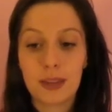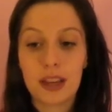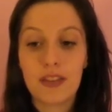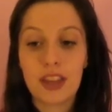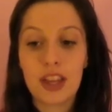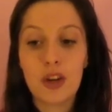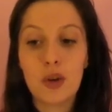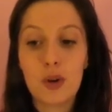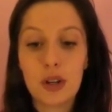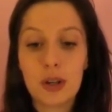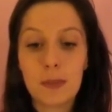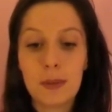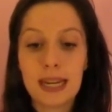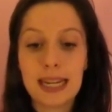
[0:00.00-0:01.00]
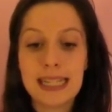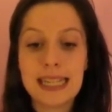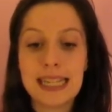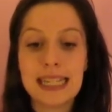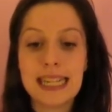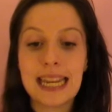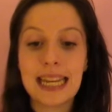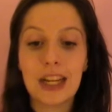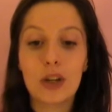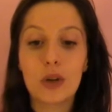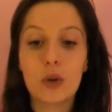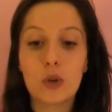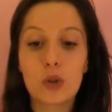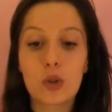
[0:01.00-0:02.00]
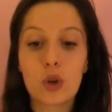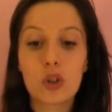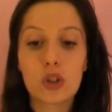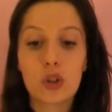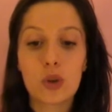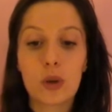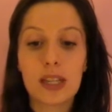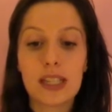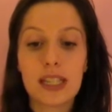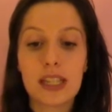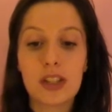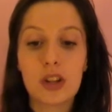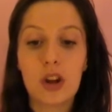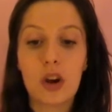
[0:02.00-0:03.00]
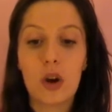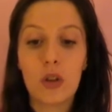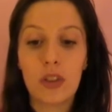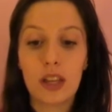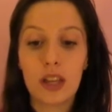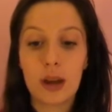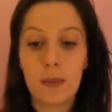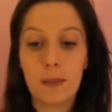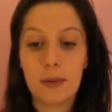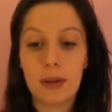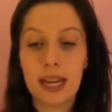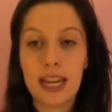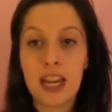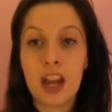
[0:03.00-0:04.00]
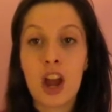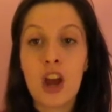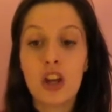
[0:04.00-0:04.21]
If they're not completed, it can cause consequences on the company,